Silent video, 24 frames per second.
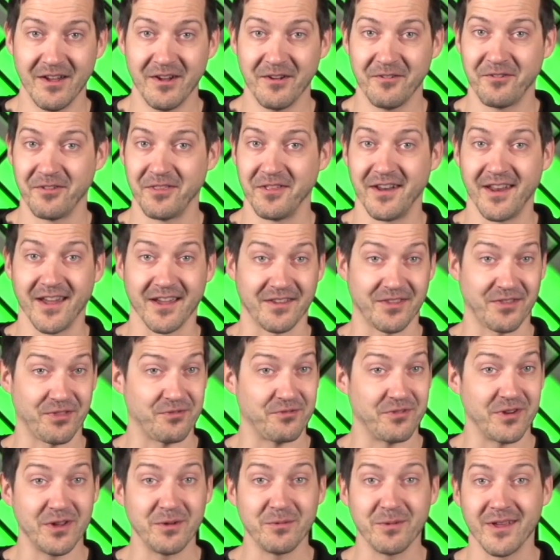For the next
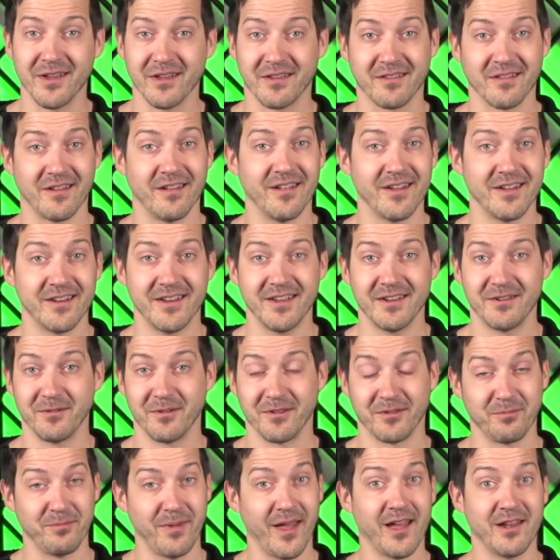3 weeks, all I did
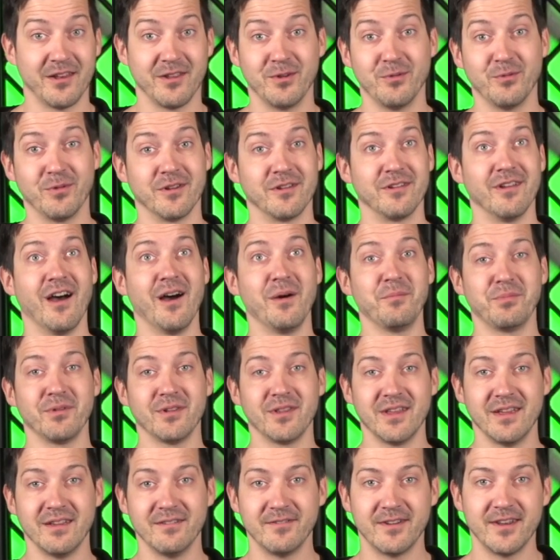was, man, you would not
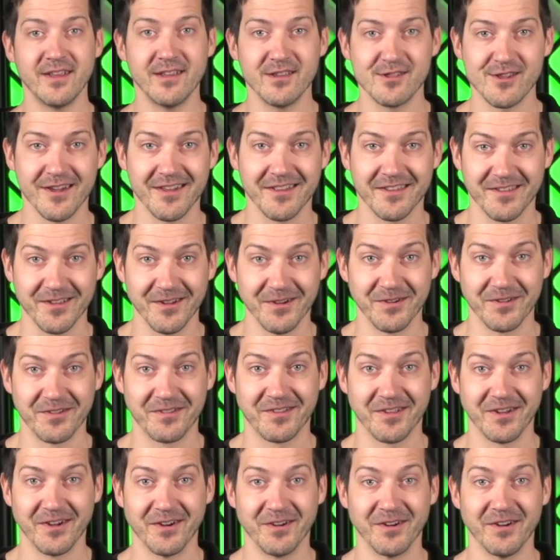believe DJ
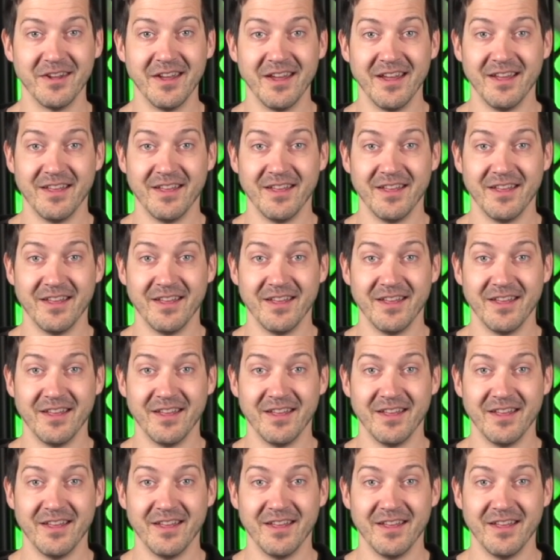so-and-so.